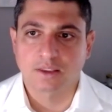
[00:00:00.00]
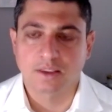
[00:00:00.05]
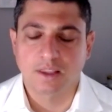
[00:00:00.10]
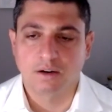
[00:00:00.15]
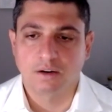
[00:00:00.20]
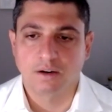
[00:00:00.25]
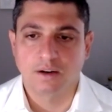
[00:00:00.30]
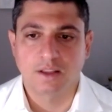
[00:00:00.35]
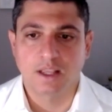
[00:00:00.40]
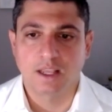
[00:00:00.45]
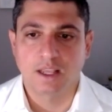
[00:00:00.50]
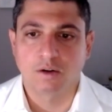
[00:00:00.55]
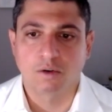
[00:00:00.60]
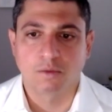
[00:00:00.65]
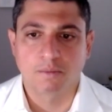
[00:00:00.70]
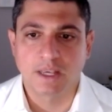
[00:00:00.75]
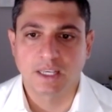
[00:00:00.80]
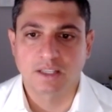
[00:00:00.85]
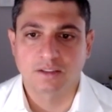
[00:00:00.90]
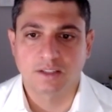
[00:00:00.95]
They don't
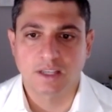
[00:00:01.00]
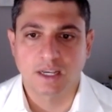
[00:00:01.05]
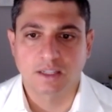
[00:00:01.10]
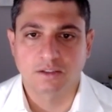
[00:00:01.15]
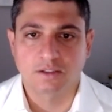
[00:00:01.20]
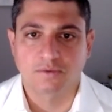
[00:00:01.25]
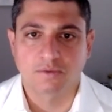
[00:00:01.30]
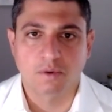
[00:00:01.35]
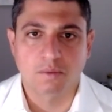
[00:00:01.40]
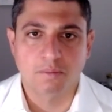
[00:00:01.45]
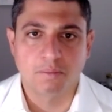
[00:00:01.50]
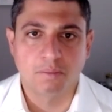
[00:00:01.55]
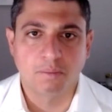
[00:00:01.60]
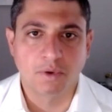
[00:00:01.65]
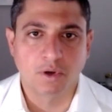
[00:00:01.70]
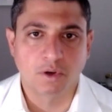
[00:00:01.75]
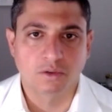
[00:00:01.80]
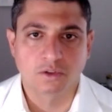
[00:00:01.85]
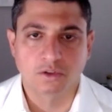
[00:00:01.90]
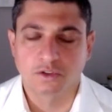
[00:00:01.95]
make sense for
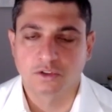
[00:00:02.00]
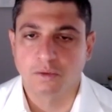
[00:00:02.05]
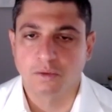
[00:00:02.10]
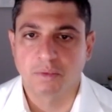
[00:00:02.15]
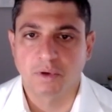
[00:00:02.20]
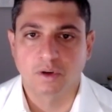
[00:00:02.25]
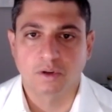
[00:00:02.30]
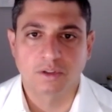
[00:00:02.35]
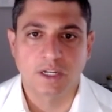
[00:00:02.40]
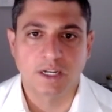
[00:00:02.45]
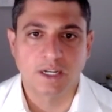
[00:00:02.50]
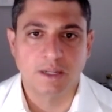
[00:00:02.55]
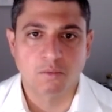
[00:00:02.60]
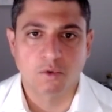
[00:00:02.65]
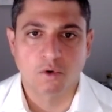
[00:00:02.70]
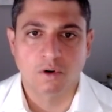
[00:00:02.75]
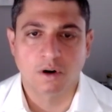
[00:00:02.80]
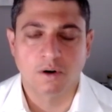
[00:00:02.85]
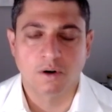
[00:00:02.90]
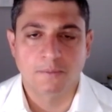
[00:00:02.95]
builders to build
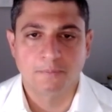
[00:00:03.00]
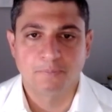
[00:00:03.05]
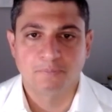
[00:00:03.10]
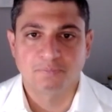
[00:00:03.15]
anymore.